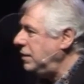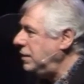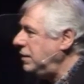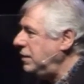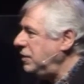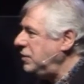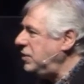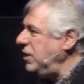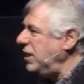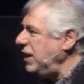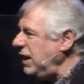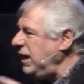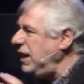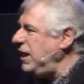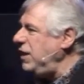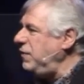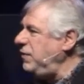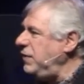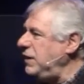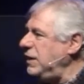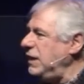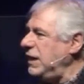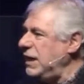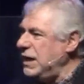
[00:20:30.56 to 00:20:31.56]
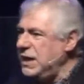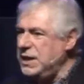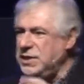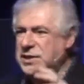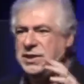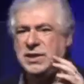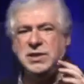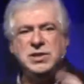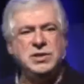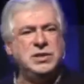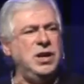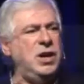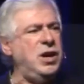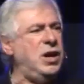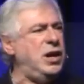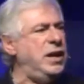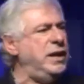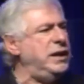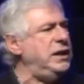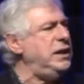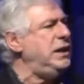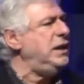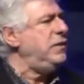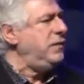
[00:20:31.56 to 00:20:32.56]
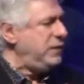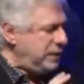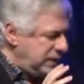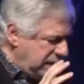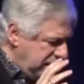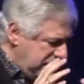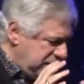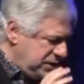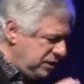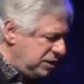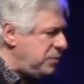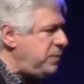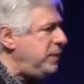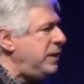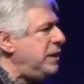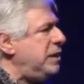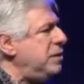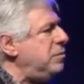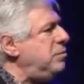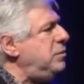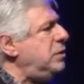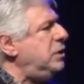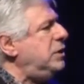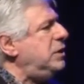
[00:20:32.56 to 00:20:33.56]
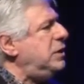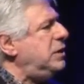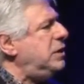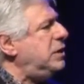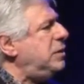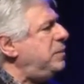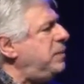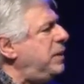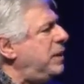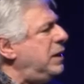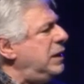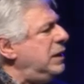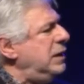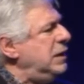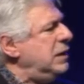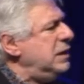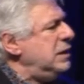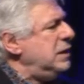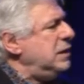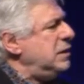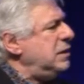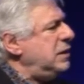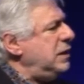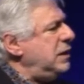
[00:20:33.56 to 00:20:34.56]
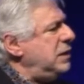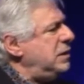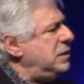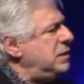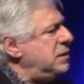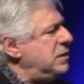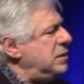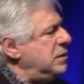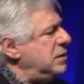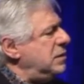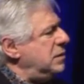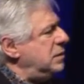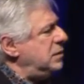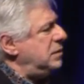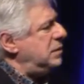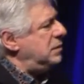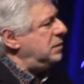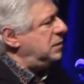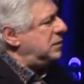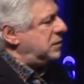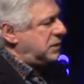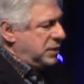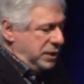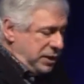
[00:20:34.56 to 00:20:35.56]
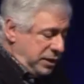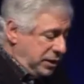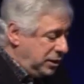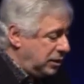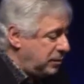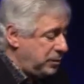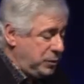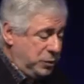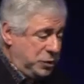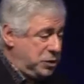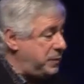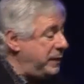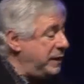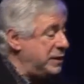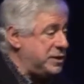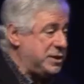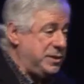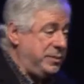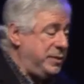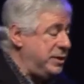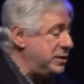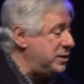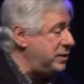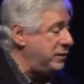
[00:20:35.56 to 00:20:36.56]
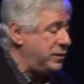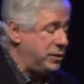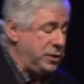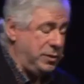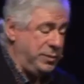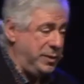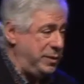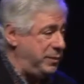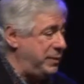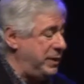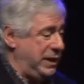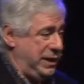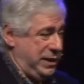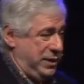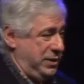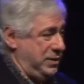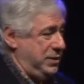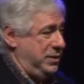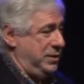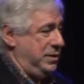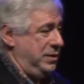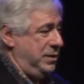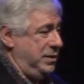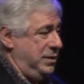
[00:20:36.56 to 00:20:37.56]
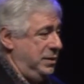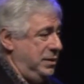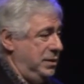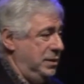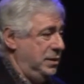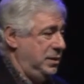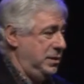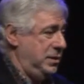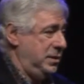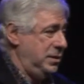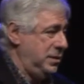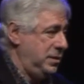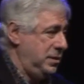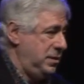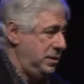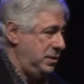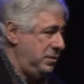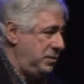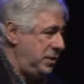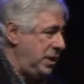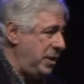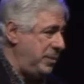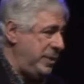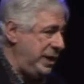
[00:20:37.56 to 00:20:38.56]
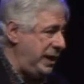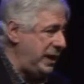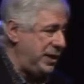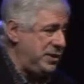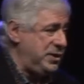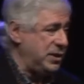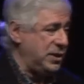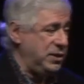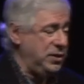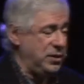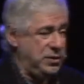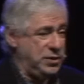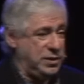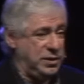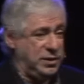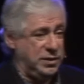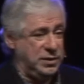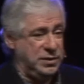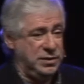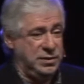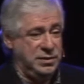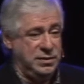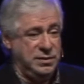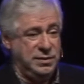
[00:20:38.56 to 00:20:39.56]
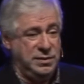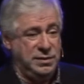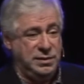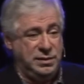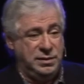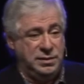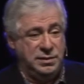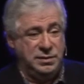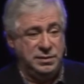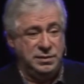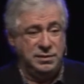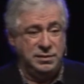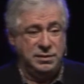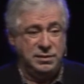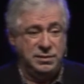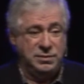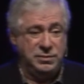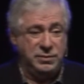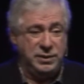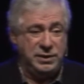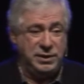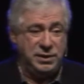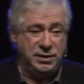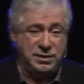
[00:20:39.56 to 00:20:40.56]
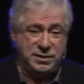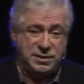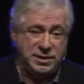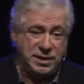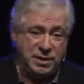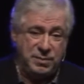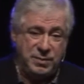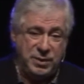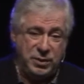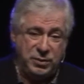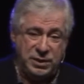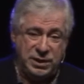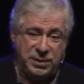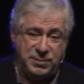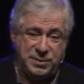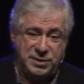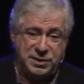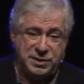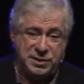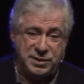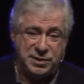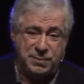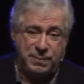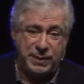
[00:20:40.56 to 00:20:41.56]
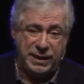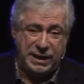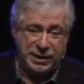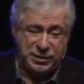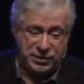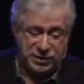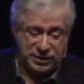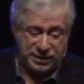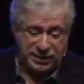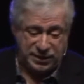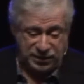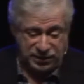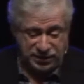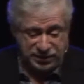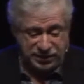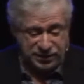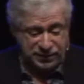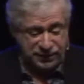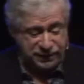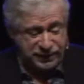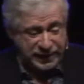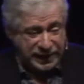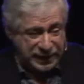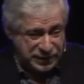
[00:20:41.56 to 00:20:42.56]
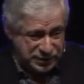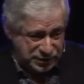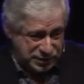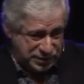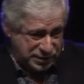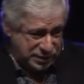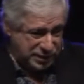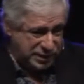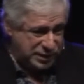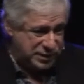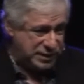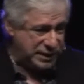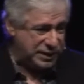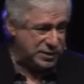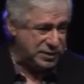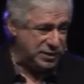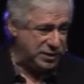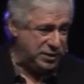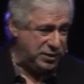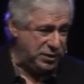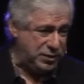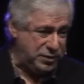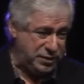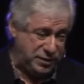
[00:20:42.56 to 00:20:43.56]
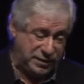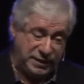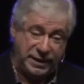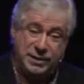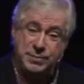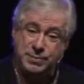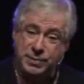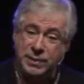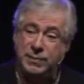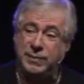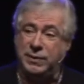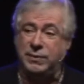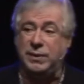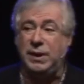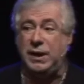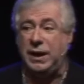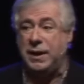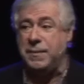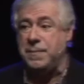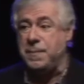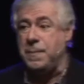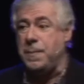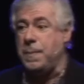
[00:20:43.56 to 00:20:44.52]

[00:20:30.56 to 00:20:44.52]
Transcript: So even as he's dying, even as he's being murdered by these terrible specimens of human beings, Roman executioners, when you see Mel Gibson's The Passion and look at the faces of those executioners, that's probably right.